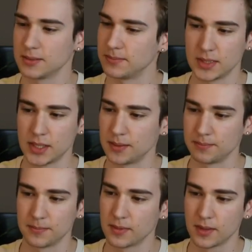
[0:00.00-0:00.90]
Man.
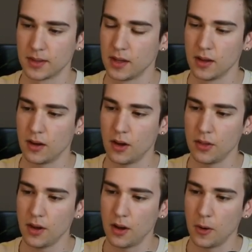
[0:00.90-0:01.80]

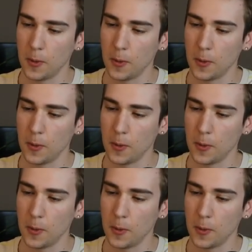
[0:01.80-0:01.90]
Although...